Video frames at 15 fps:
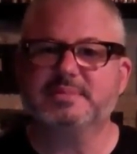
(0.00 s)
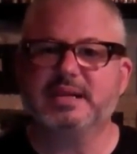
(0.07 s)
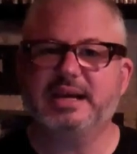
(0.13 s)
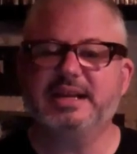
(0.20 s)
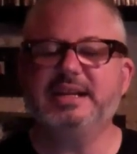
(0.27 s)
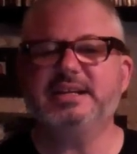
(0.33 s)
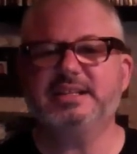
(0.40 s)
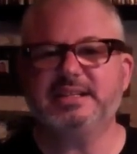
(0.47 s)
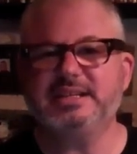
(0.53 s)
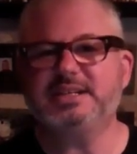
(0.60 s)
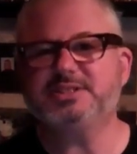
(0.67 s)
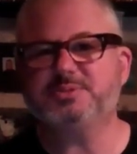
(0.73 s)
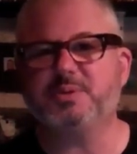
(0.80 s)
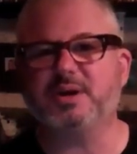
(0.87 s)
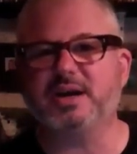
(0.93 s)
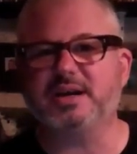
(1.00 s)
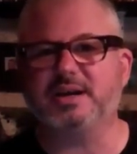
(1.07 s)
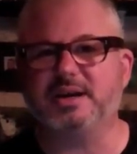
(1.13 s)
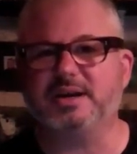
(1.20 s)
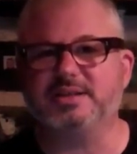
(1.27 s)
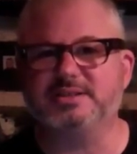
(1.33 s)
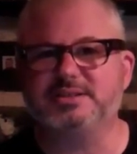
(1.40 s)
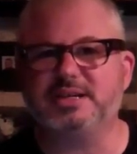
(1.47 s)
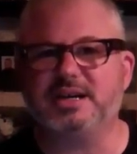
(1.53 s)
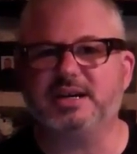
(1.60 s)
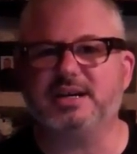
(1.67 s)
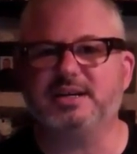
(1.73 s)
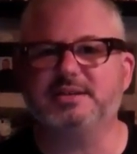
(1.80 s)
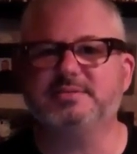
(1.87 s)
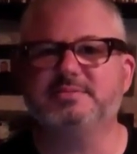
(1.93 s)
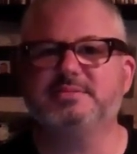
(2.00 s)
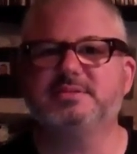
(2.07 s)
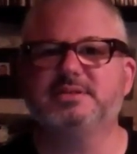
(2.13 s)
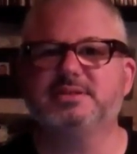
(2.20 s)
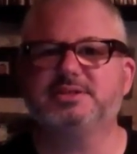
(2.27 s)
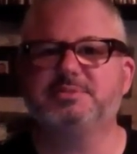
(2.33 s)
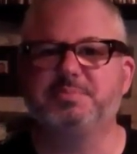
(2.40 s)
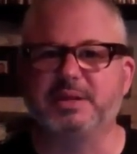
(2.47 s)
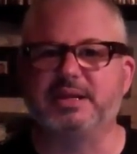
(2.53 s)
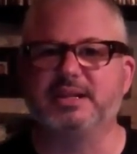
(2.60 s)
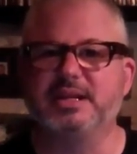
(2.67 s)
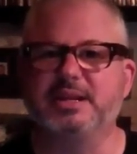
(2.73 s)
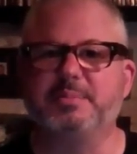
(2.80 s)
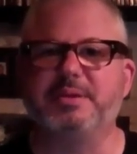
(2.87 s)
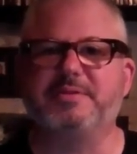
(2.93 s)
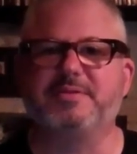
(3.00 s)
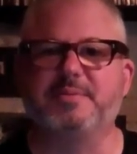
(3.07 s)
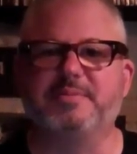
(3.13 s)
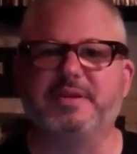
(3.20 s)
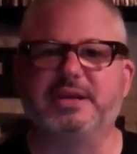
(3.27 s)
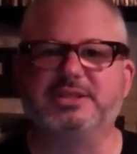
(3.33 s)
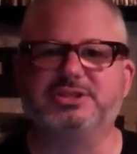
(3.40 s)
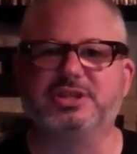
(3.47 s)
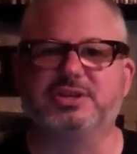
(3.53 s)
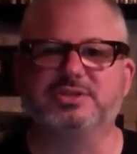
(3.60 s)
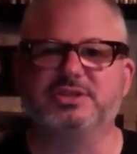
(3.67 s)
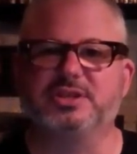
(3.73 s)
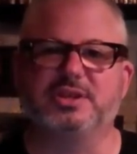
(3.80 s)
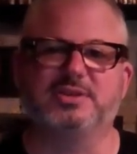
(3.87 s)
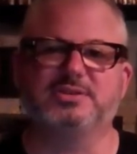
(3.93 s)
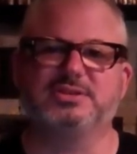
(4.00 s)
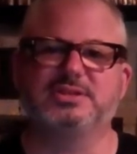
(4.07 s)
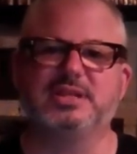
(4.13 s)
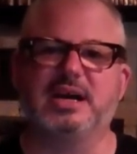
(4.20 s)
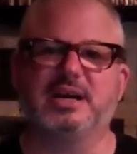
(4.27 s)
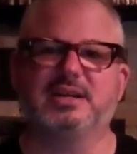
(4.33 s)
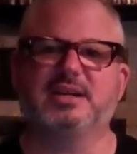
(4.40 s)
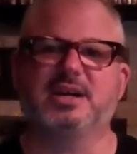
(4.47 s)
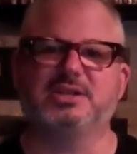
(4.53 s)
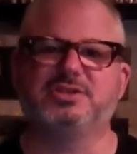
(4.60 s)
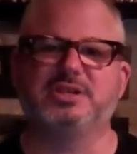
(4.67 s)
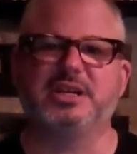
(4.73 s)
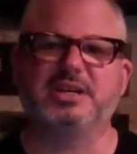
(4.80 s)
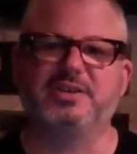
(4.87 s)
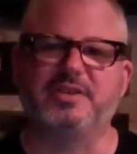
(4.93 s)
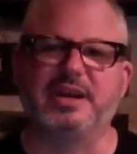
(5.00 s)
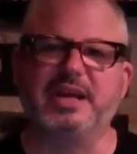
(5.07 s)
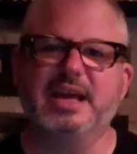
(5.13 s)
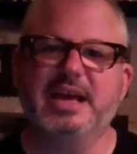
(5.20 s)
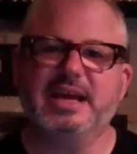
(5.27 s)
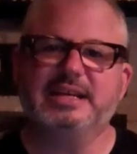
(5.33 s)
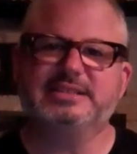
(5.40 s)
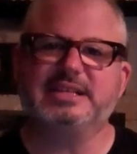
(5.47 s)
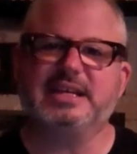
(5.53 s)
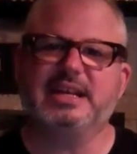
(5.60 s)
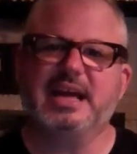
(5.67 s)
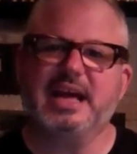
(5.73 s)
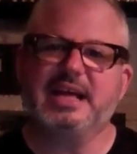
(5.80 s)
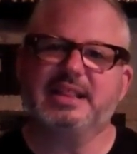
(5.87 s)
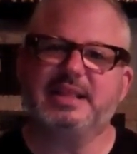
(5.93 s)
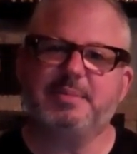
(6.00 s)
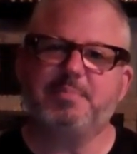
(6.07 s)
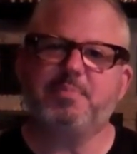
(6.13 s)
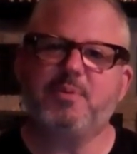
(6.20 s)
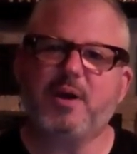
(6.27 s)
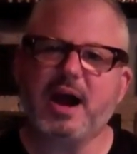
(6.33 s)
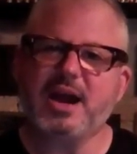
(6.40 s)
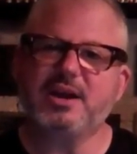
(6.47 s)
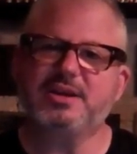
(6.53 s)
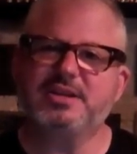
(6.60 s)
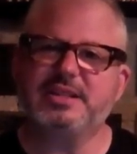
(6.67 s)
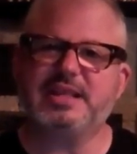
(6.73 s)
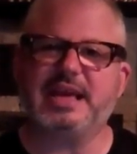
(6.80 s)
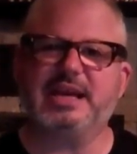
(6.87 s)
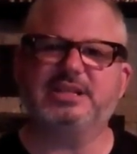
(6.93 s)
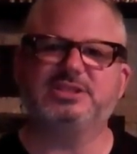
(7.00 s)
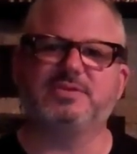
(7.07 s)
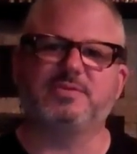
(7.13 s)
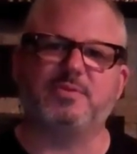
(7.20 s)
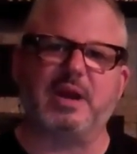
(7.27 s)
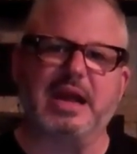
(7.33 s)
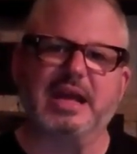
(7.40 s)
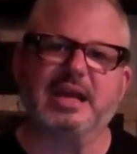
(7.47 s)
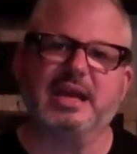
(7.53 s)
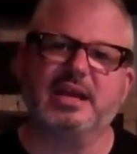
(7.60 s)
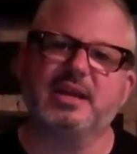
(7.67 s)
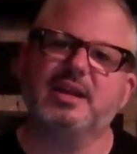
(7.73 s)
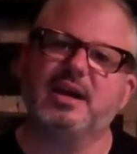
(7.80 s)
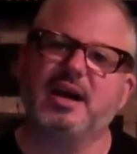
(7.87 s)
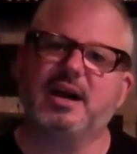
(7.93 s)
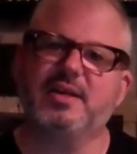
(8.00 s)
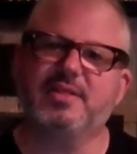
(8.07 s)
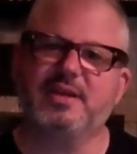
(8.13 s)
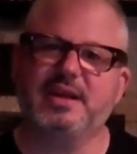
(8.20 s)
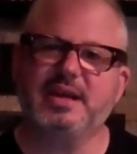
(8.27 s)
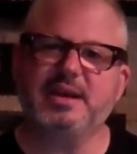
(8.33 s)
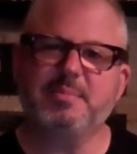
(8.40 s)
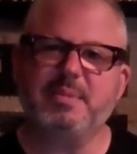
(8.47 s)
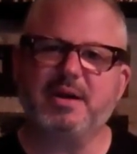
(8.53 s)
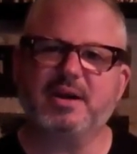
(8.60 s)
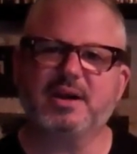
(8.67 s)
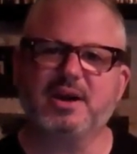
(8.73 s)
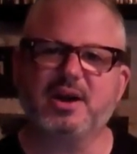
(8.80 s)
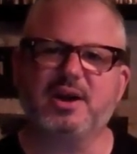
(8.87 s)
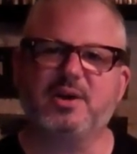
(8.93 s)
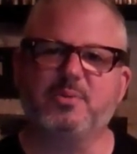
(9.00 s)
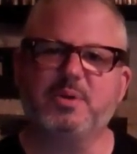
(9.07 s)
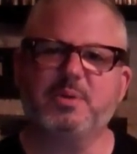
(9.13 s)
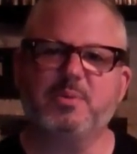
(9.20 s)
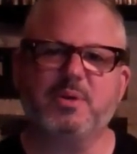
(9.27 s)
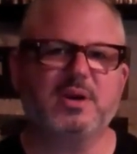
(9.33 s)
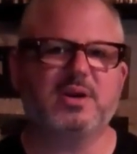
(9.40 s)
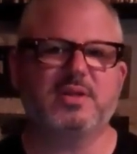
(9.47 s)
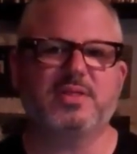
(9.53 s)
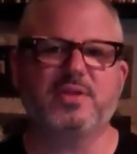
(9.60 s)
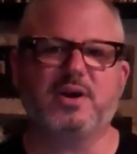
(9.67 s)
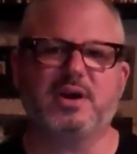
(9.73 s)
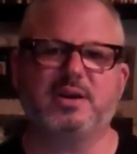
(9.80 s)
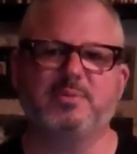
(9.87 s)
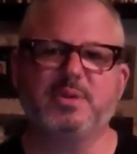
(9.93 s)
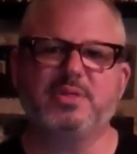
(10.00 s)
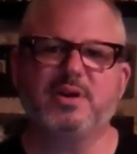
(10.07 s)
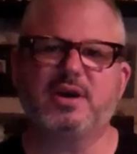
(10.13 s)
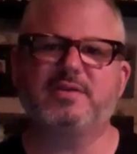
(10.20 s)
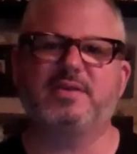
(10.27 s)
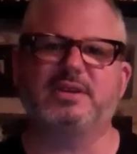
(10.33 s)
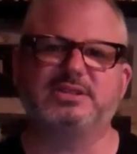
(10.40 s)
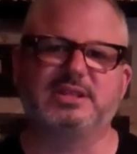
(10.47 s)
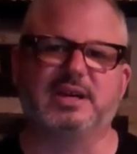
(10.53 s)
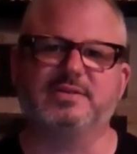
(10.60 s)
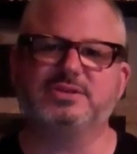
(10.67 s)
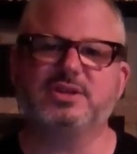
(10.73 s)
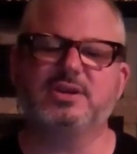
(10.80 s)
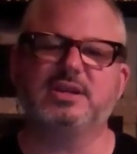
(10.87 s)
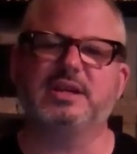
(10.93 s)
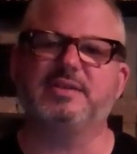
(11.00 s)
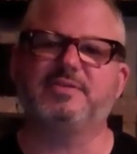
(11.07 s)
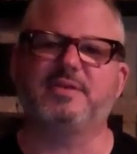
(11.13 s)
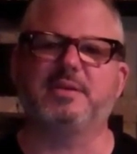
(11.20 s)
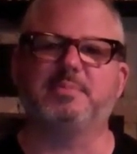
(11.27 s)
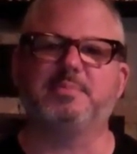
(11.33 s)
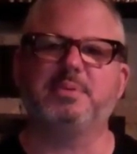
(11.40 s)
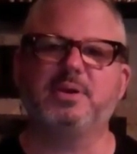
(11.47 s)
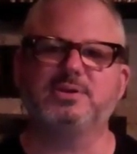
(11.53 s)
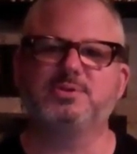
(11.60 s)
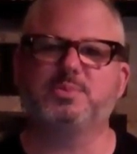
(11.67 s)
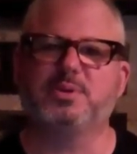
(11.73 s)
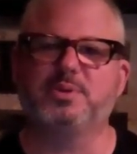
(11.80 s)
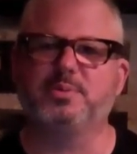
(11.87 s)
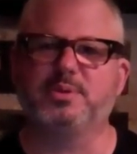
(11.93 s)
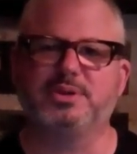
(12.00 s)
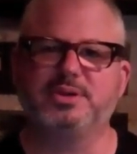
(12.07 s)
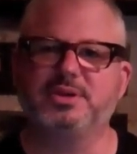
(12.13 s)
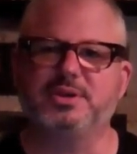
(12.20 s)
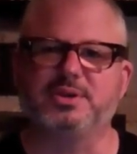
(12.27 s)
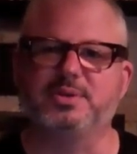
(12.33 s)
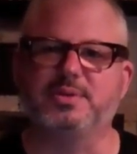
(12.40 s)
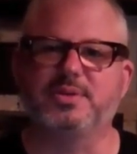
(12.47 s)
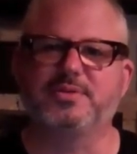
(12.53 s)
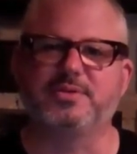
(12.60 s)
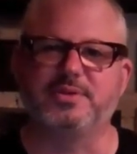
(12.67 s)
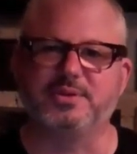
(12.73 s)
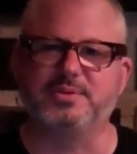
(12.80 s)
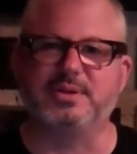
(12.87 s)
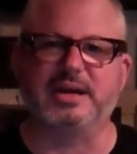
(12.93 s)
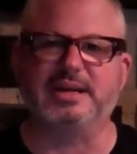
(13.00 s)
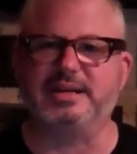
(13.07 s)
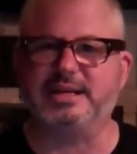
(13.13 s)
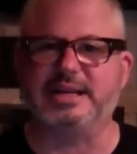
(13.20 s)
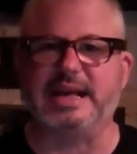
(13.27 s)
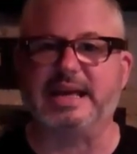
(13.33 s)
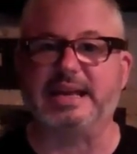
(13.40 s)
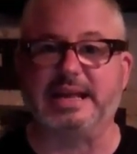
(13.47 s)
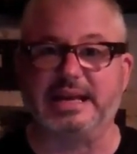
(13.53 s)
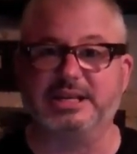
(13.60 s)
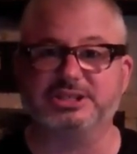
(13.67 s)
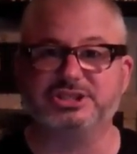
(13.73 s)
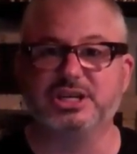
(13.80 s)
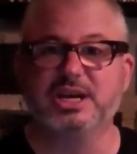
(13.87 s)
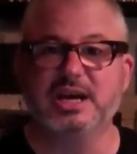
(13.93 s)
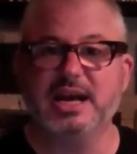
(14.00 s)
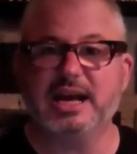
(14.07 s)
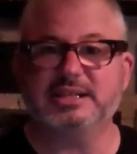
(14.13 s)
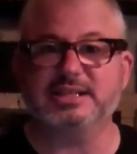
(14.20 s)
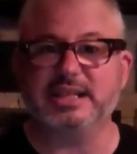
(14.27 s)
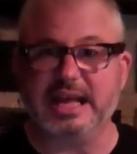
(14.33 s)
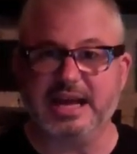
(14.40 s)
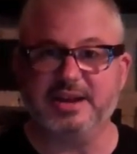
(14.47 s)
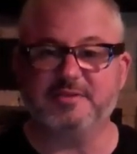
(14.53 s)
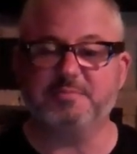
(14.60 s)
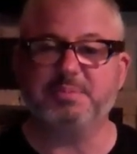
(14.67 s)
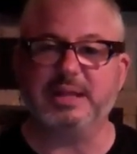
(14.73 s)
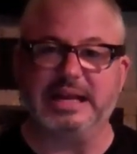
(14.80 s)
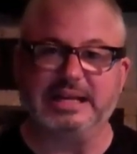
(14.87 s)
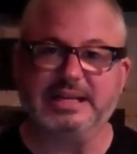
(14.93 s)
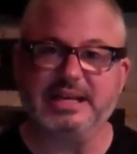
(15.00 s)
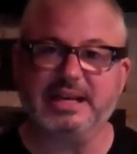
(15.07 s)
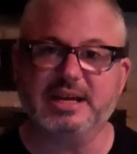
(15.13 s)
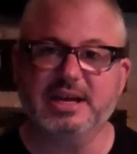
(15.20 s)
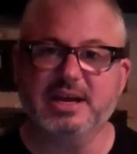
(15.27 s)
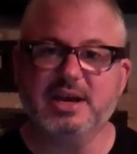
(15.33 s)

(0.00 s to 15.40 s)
and here's where I'll split a little bit from Van Jones, although it's not contradictory, is that prior to the age of Reagan, in America, we thought of ourselves, certainly from post-World War II through 1980-ish, as a land of plenty.